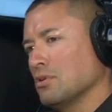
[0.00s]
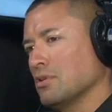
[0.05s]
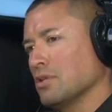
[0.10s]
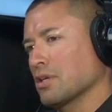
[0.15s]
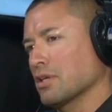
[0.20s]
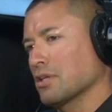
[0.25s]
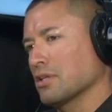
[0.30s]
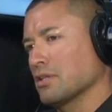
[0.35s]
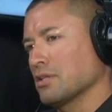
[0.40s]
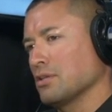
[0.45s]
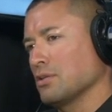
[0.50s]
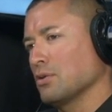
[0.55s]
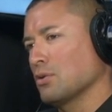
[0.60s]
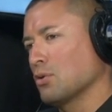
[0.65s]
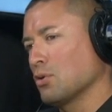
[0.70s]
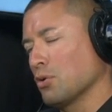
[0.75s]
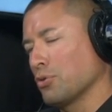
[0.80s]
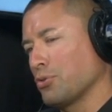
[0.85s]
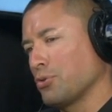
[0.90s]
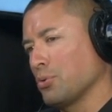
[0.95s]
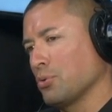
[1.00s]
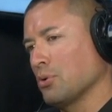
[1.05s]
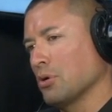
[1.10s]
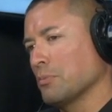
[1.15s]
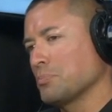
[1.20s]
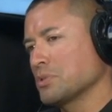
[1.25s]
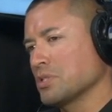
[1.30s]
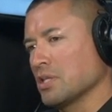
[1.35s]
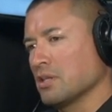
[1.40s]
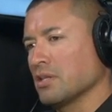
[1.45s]
Like it you go through
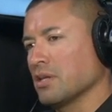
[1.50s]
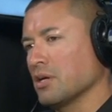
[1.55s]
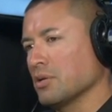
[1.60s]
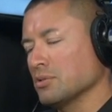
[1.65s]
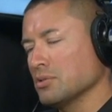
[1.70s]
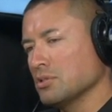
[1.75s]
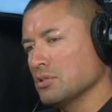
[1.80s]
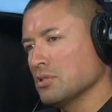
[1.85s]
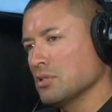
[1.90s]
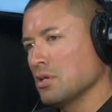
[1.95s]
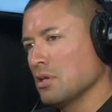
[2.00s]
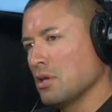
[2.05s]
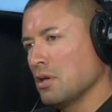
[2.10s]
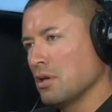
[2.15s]
ups and downs